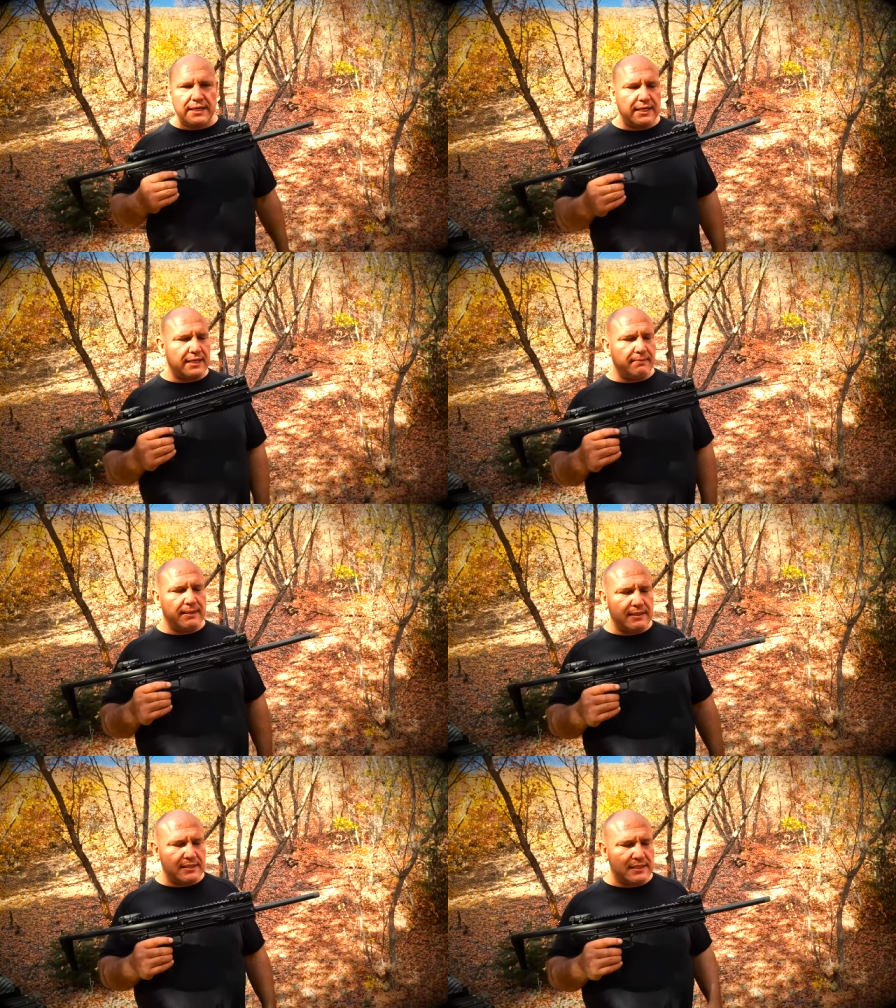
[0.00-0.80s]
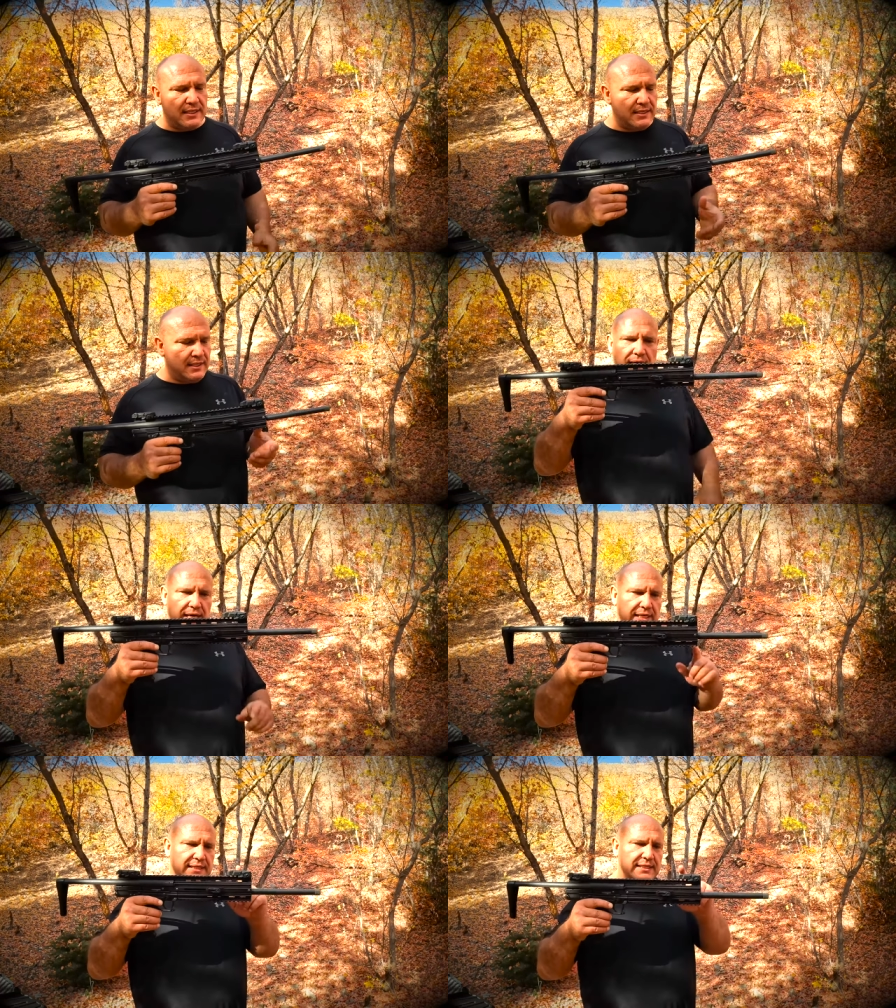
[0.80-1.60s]
I like about this gun, I
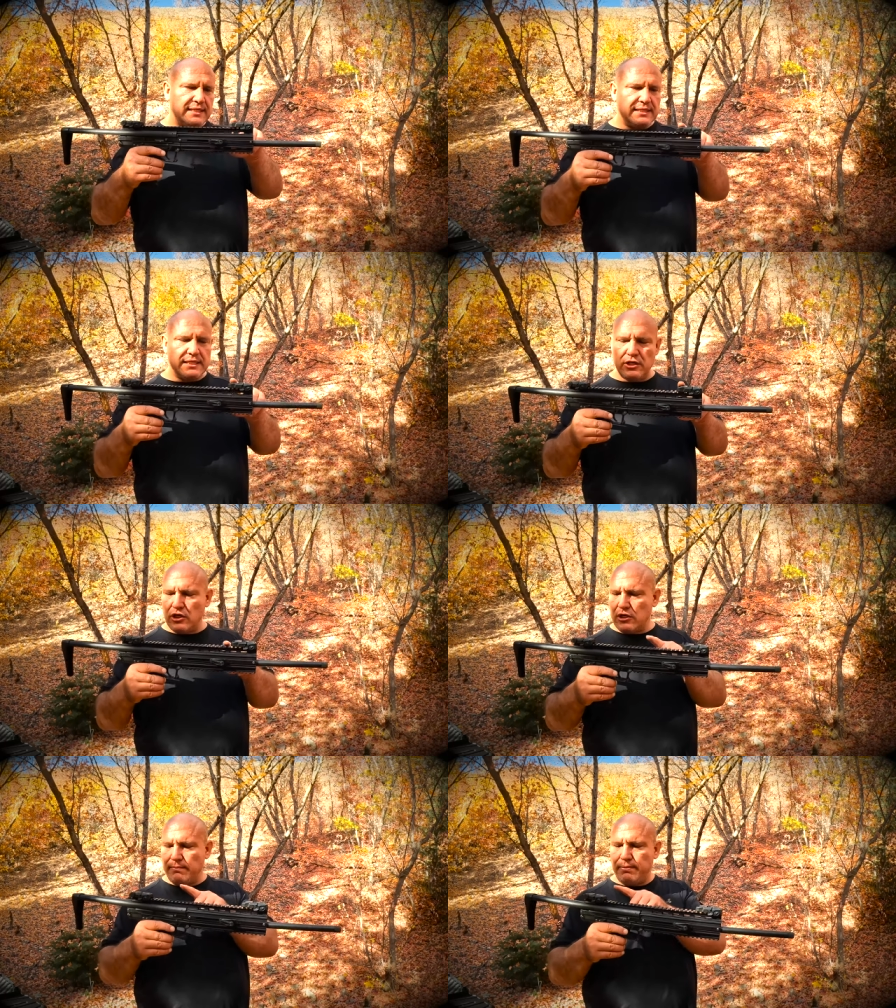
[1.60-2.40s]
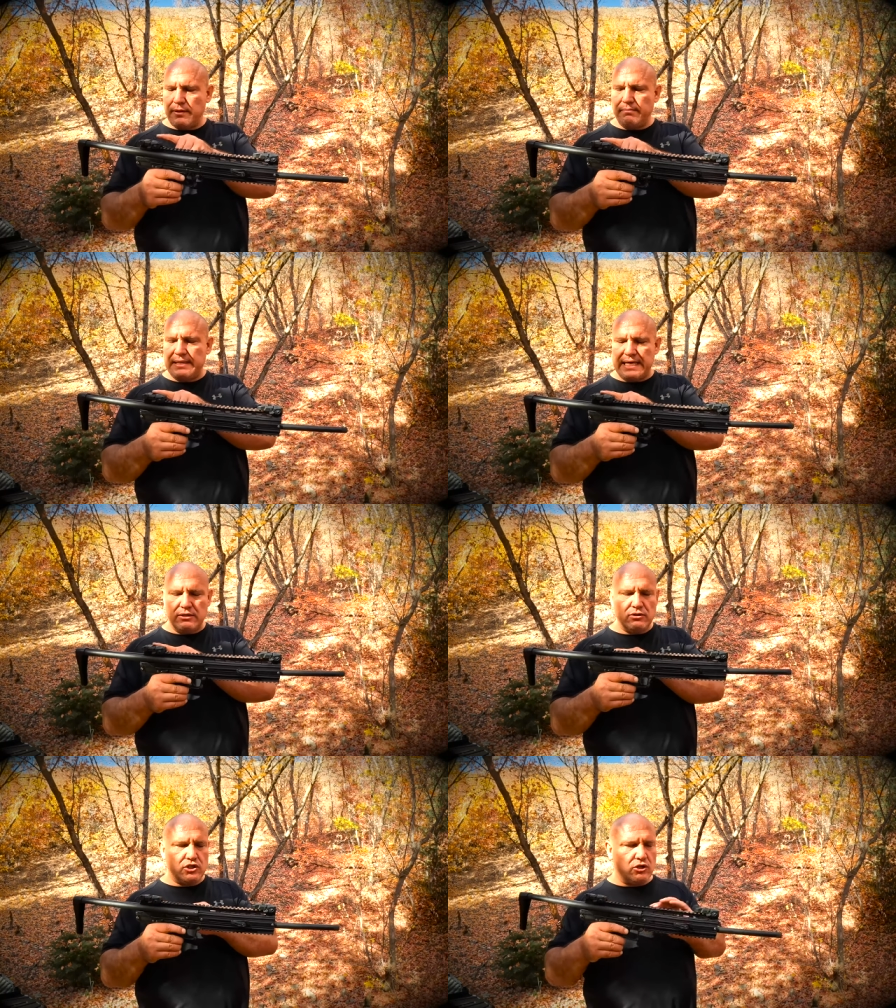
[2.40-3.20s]
like these sights, how you can put them
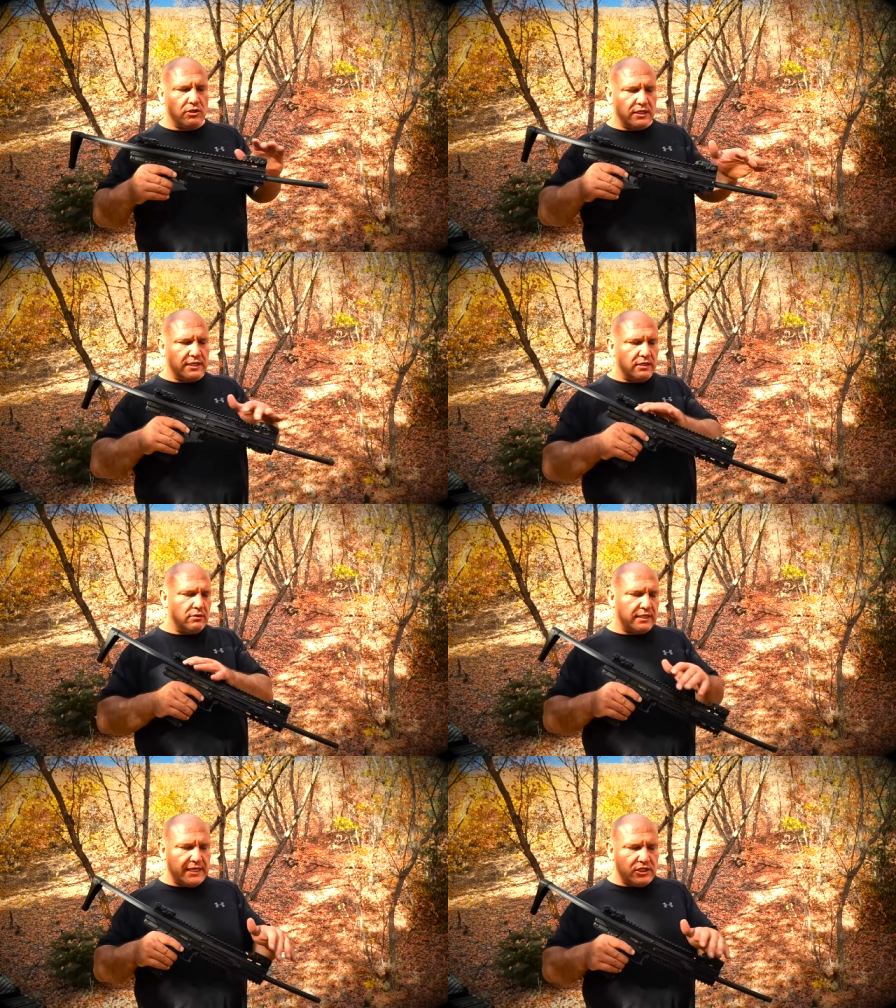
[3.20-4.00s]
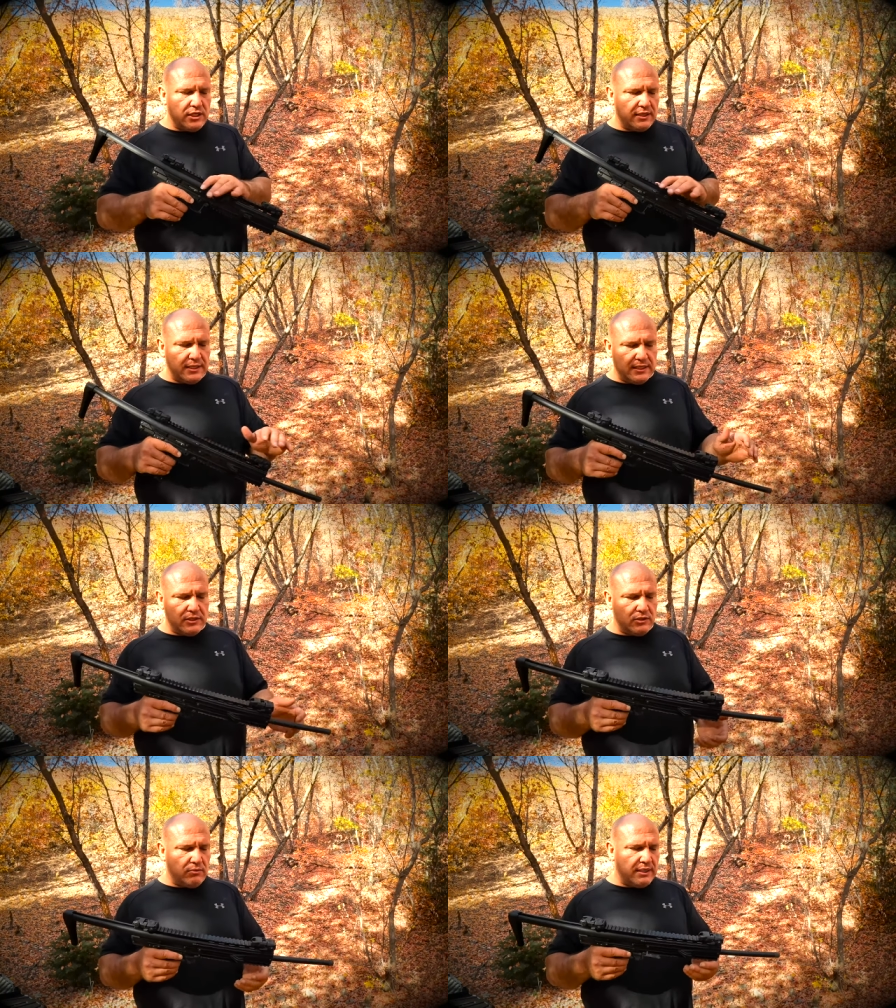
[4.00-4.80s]
down so that they don't catch on
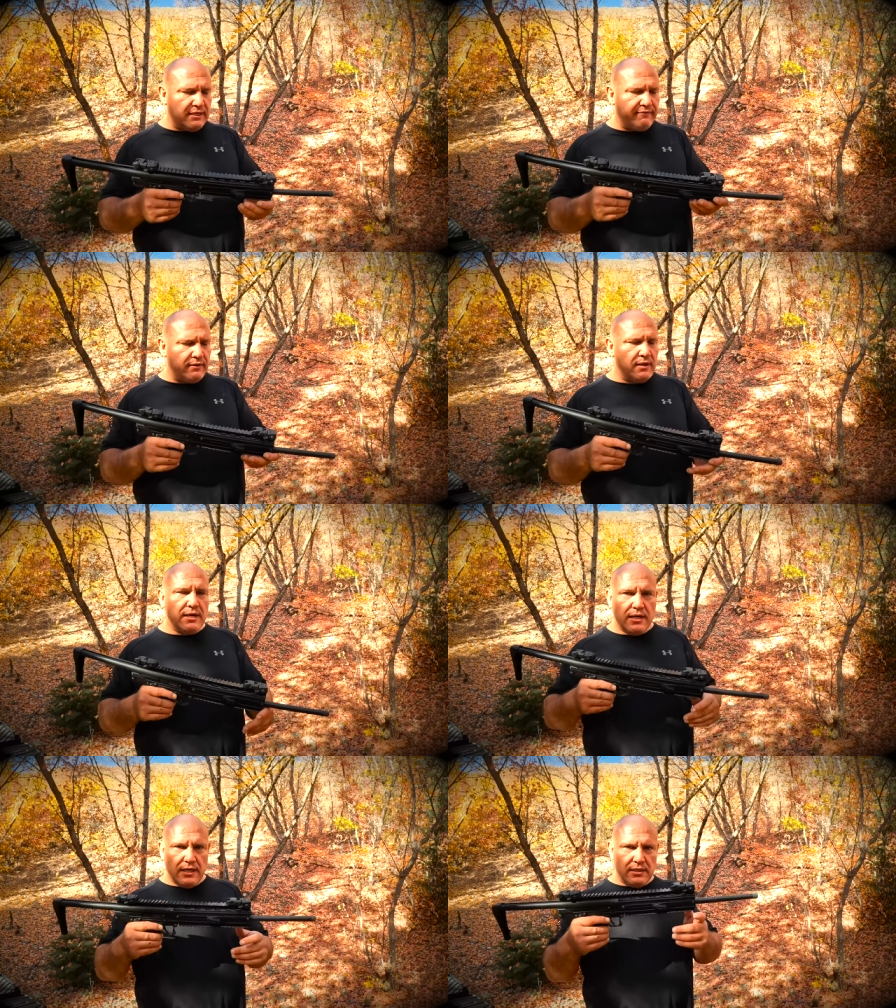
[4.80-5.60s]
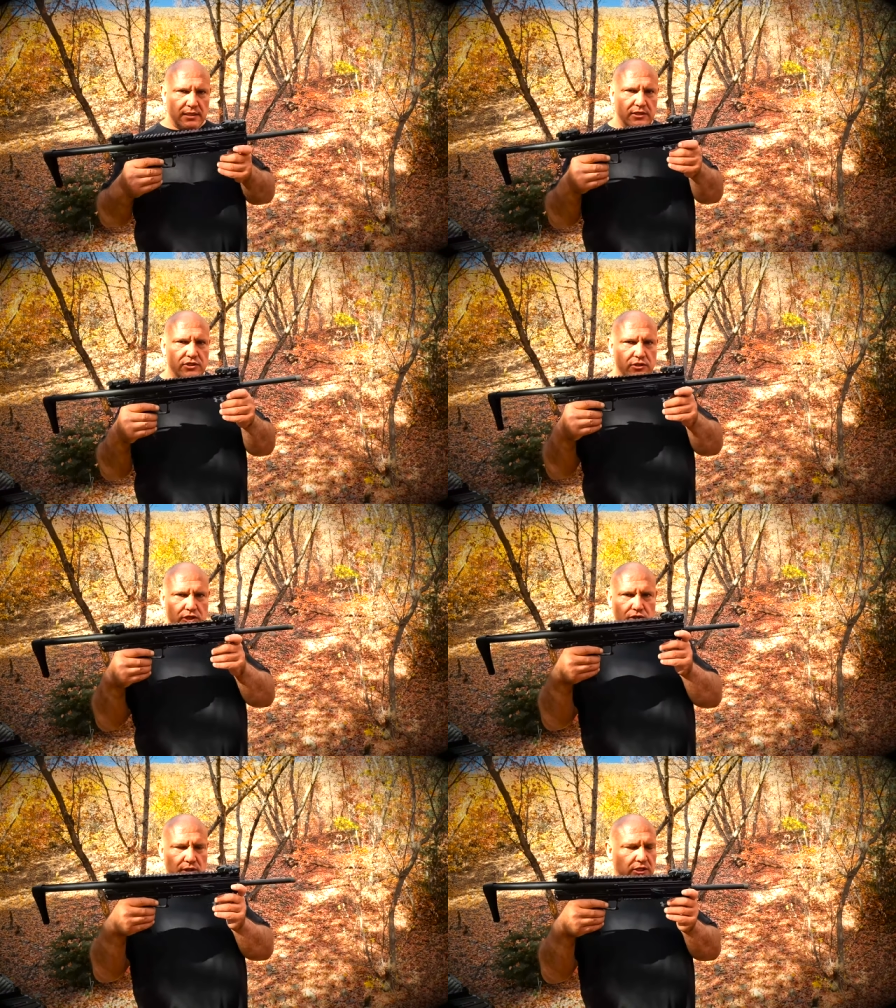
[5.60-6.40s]
things or whatever, and then as soon
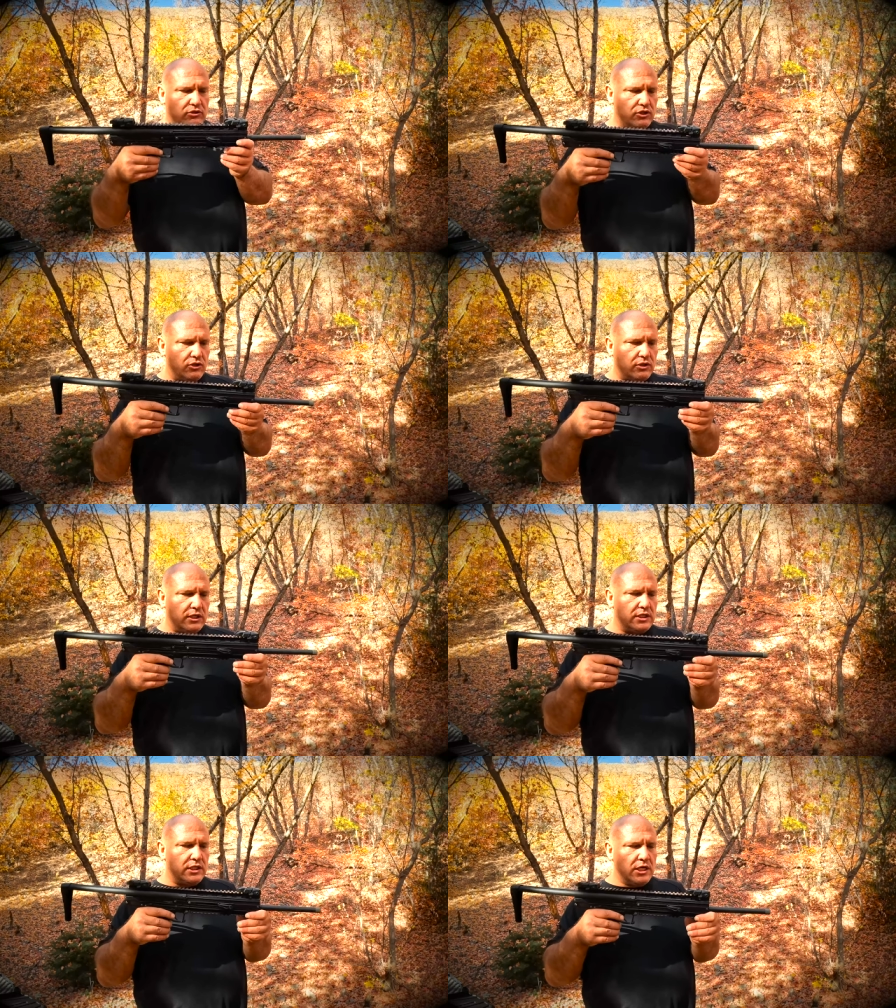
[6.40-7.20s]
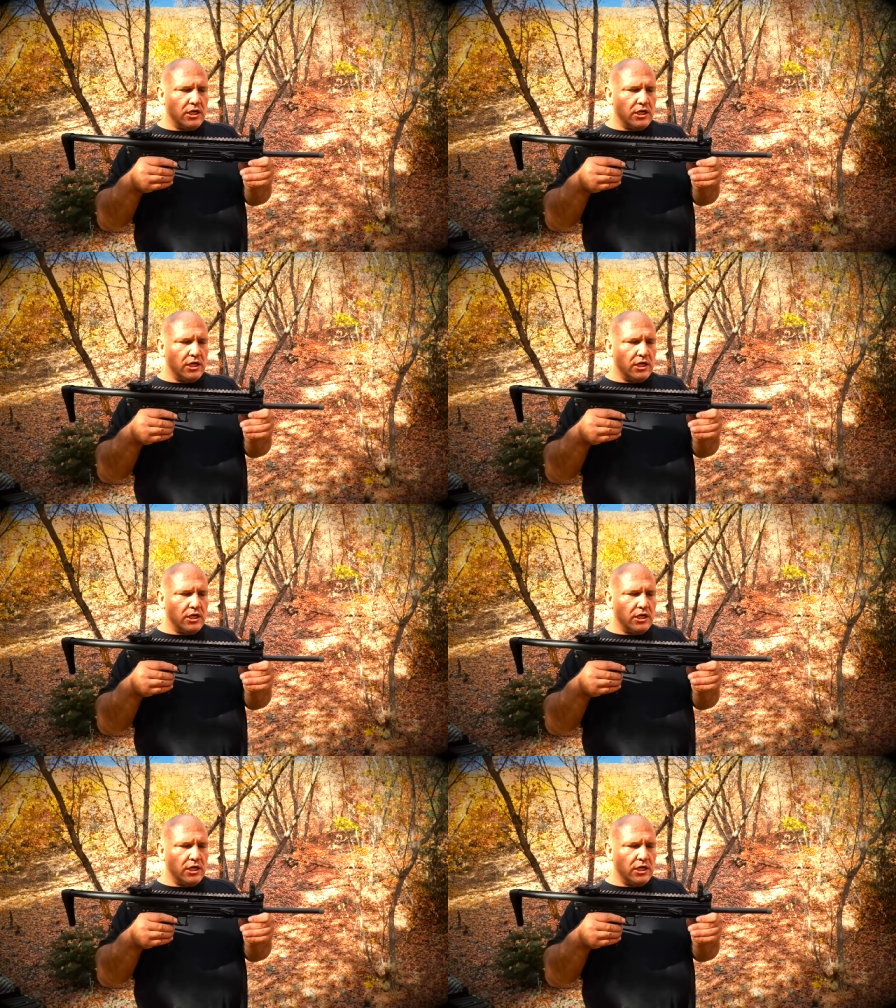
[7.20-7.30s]
as you need to shoot this,